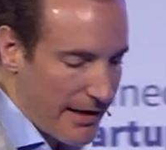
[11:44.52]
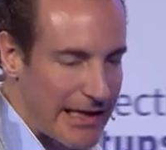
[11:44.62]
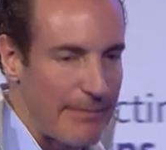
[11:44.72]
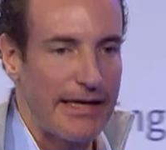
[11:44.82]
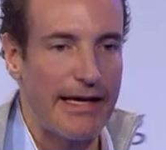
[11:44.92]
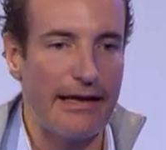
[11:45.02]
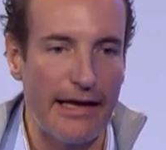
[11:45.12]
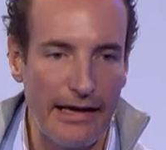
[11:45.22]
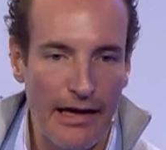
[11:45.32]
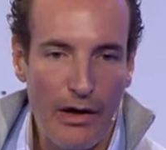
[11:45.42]
at the
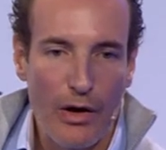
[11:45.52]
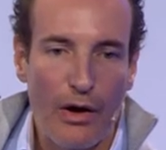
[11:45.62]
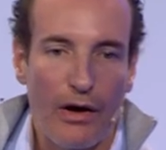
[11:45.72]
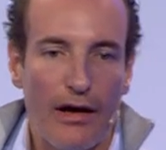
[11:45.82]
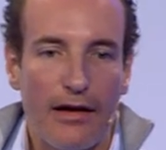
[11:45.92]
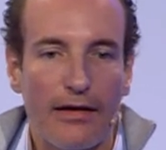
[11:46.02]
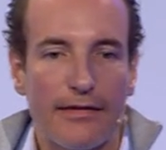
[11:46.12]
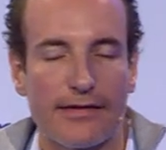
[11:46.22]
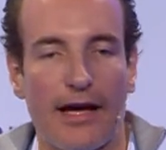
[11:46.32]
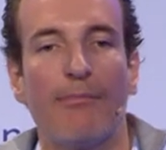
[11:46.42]
beginning
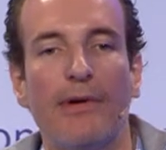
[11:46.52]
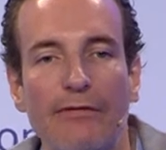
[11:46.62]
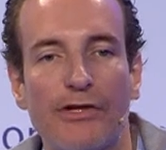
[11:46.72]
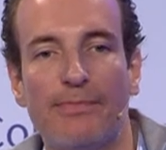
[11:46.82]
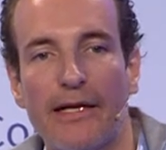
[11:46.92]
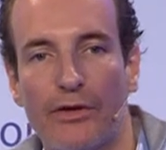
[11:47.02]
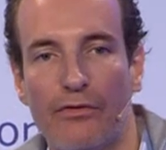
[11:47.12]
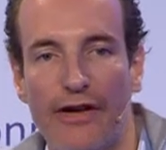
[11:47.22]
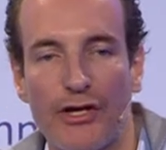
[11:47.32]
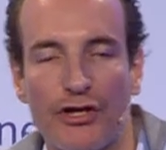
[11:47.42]
this company was built on the
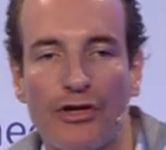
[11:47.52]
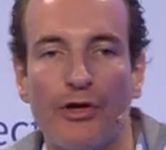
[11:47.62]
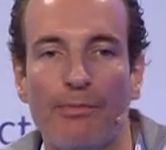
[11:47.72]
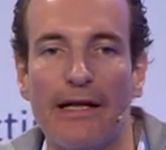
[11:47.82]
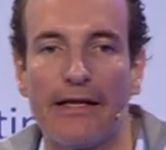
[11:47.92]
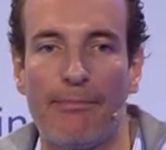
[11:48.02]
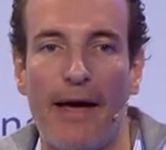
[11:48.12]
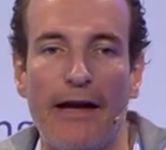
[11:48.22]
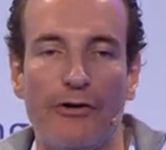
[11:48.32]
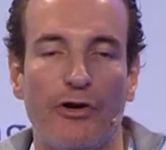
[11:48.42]
vision to build a
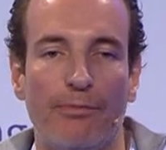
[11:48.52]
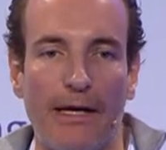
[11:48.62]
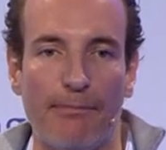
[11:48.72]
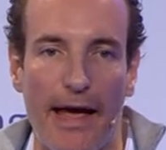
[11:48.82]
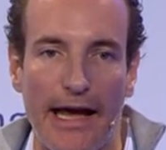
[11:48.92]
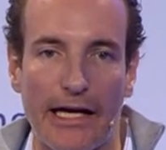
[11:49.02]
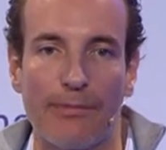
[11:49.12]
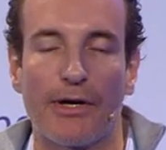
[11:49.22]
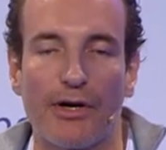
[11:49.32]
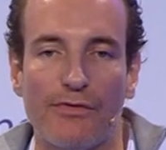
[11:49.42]
pan-European bank
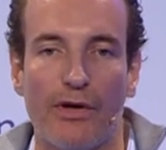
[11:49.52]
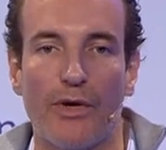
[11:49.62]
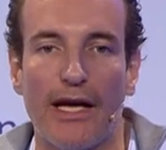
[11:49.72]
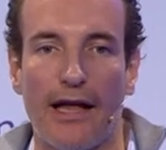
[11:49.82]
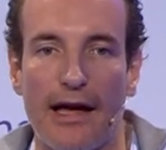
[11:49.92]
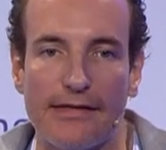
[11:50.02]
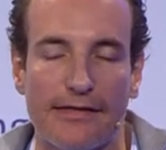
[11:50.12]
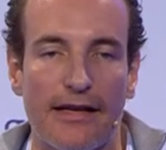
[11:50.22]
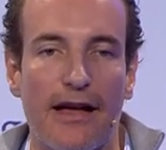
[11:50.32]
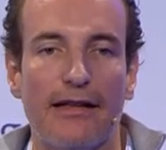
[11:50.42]
because we
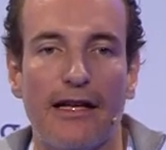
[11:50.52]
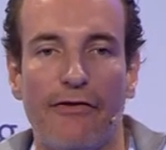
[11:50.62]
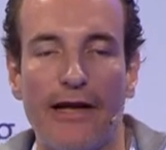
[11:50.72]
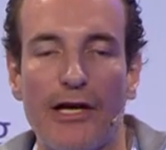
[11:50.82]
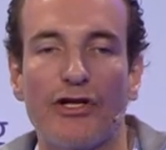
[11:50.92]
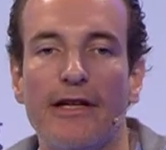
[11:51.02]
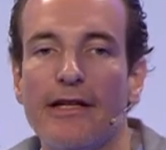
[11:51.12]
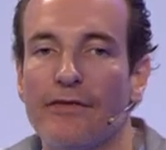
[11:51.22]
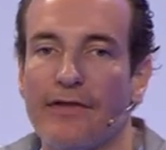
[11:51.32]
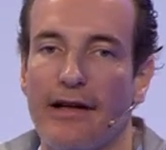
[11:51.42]
realized that the financial
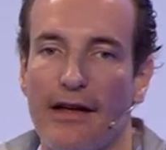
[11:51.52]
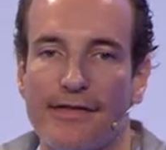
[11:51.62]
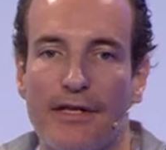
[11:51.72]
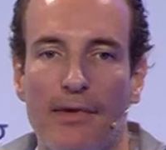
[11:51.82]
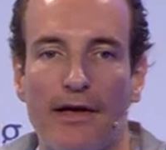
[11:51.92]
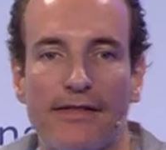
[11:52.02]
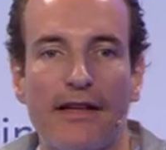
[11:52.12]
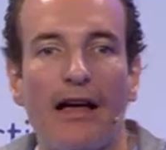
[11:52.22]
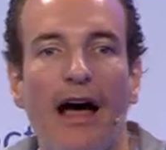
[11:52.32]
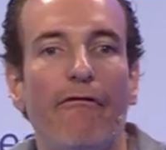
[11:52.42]
needs of the customers
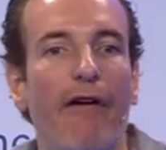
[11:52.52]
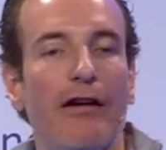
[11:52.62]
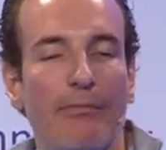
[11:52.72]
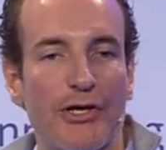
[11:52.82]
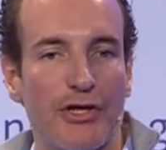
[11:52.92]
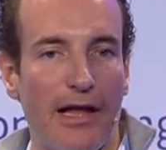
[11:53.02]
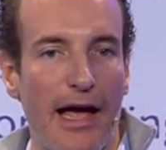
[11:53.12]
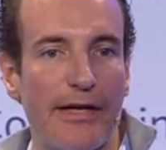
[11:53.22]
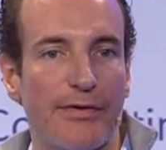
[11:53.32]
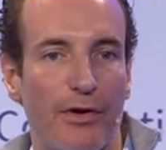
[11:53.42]
are very much
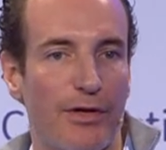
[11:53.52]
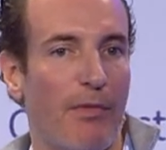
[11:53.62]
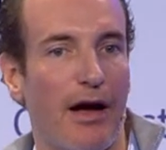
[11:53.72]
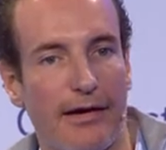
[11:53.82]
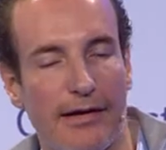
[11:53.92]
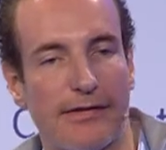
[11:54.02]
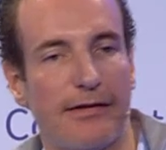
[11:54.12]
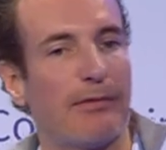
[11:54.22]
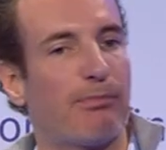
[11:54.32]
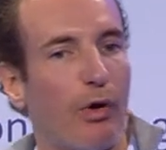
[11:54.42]
alike throughout the markets and
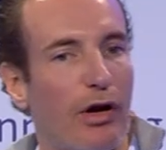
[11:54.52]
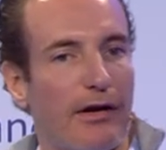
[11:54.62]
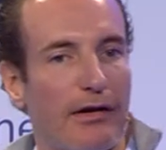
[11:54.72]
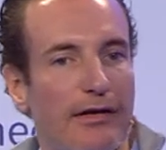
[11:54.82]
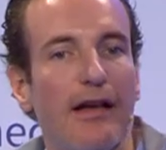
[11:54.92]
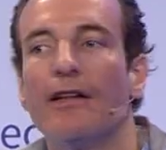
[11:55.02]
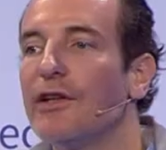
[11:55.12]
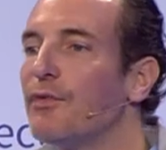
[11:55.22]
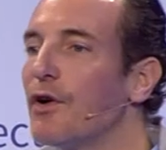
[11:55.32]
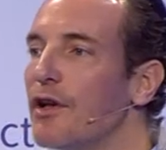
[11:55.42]
that the product
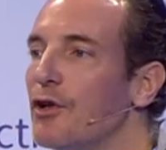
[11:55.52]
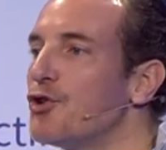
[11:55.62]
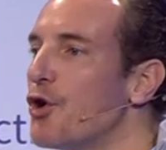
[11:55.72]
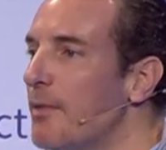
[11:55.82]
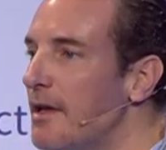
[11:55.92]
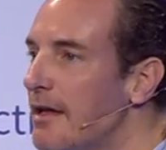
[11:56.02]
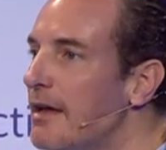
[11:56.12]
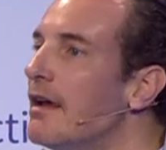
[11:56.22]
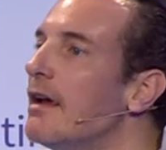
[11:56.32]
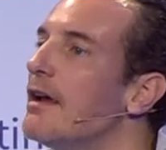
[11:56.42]
that's working in Germany
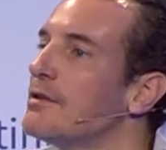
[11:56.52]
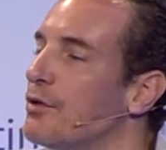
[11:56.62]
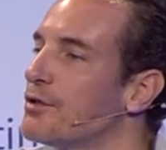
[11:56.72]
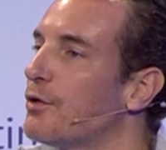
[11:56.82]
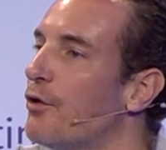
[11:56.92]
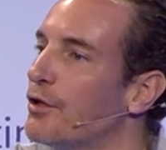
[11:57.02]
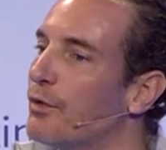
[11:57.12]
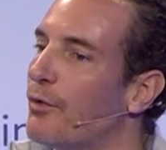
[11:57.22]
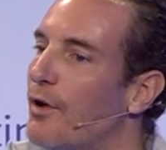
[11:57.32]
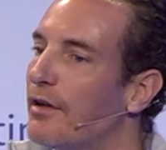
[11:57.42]
is also going
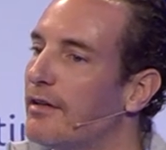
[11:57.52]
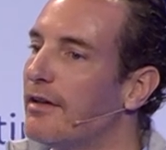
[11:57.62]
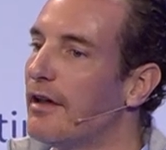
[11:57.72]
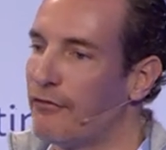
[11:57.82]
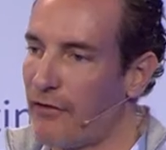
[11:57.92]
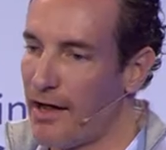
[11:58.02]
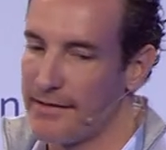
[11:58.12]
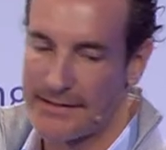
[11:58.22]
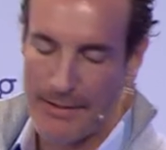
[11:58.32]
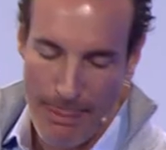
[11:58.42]
to work in
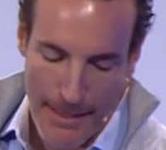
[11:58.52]
France.